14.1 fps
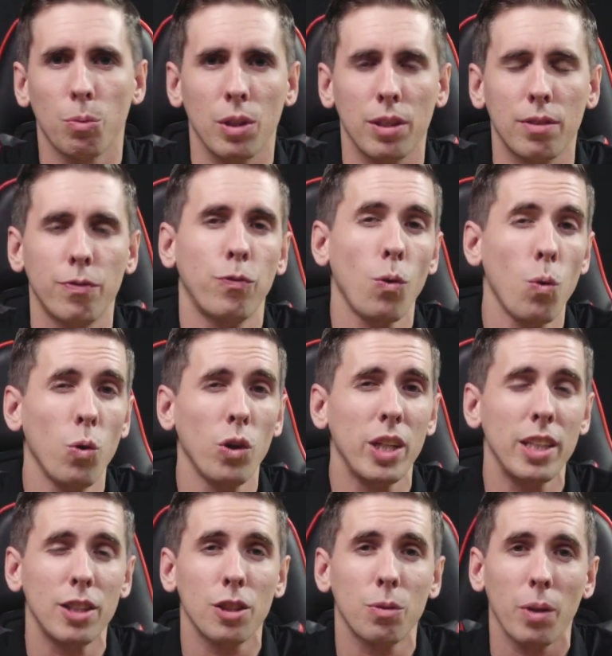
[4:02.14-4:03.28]
with 4
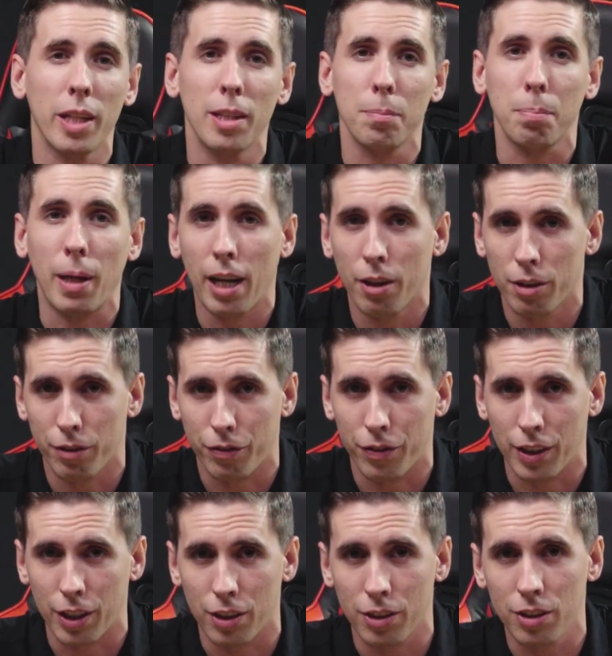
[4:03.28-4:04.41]
integrated powder
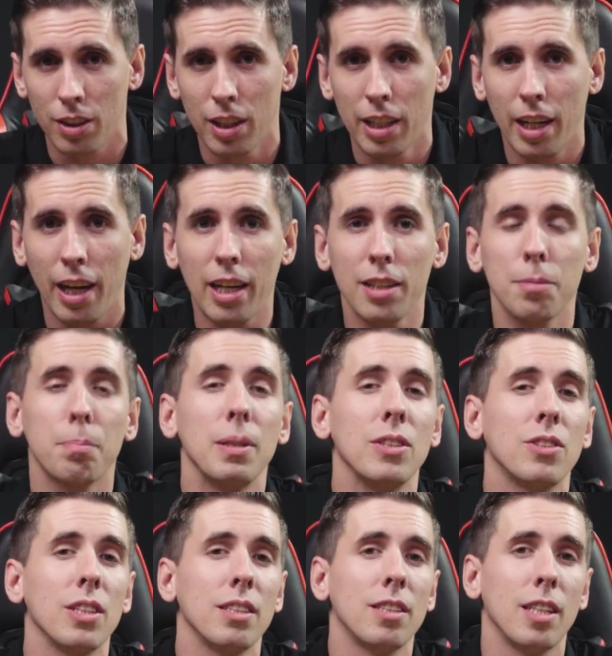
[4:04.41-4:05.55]
feeders, and the
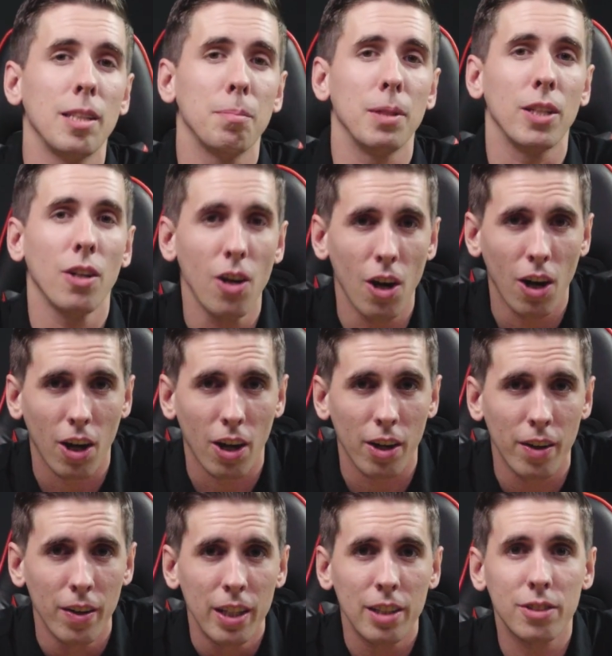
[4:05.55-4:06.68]

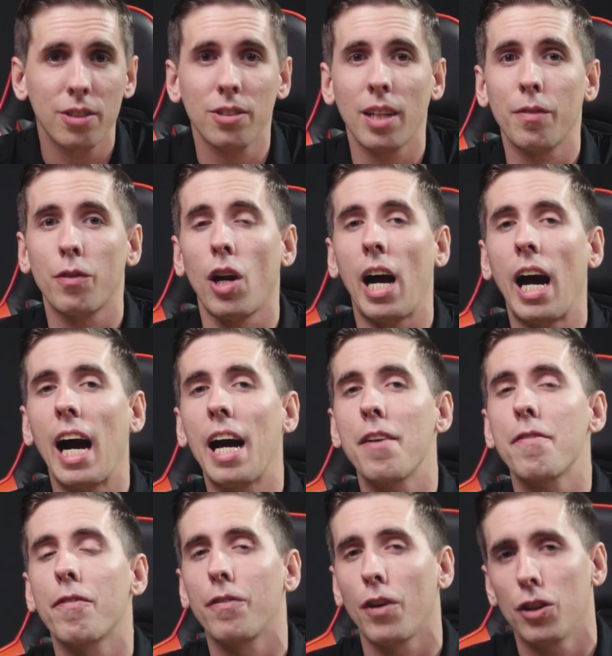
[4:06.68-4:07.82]
BCTBR is designed for
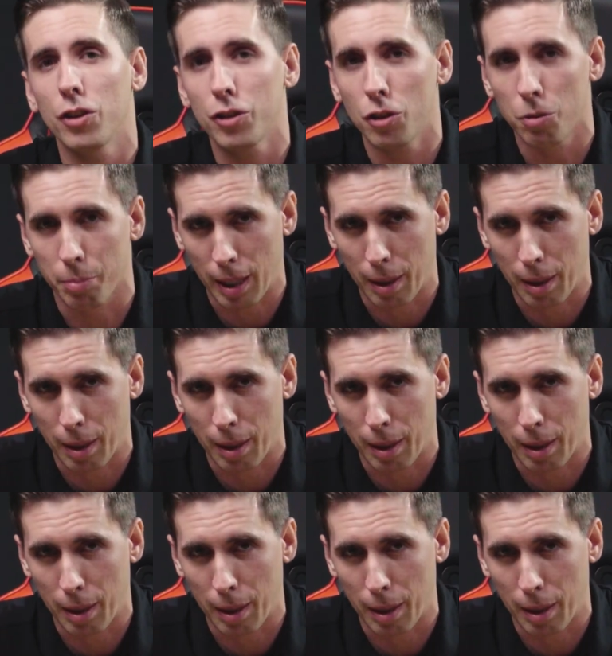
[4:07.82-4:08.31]
high-volume